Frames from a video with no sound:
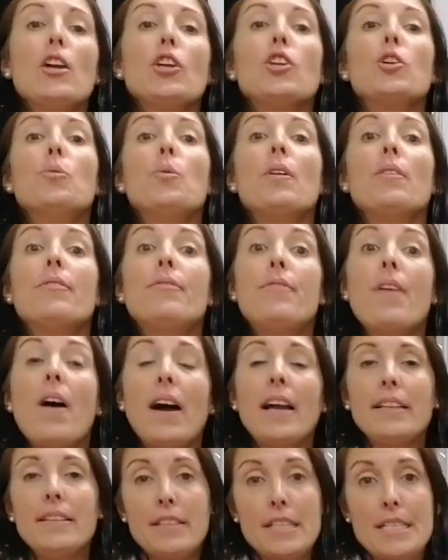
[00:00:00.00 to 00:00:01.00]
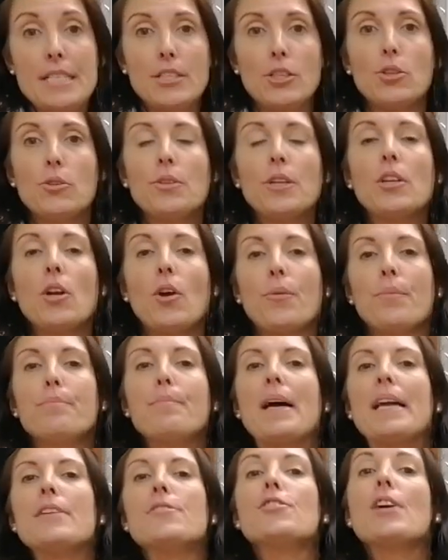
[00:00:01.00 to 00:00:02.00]
you will find this unit on
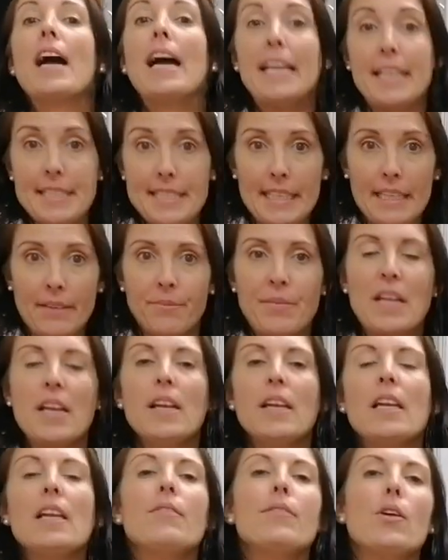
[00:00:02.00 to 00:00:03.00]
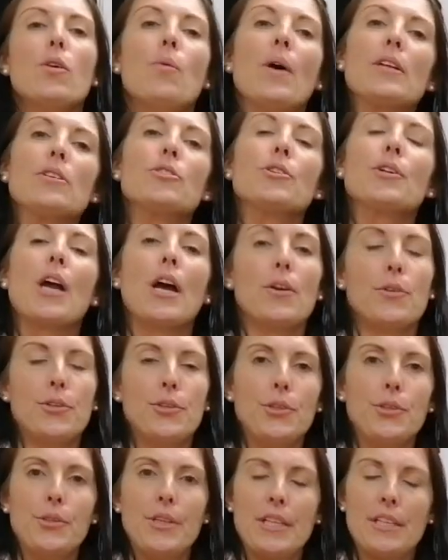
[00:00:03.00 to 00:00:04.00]
page 80 if you want to go
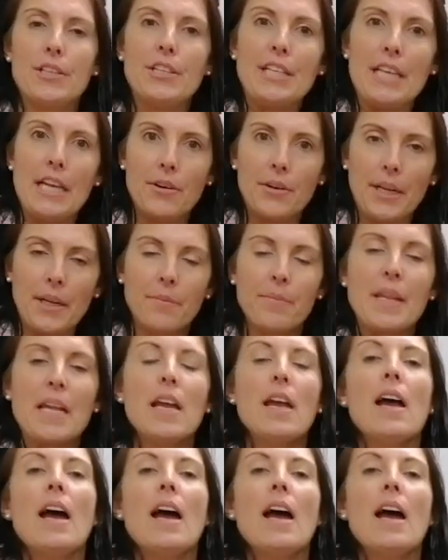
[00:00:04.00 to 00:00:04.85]
through the theory.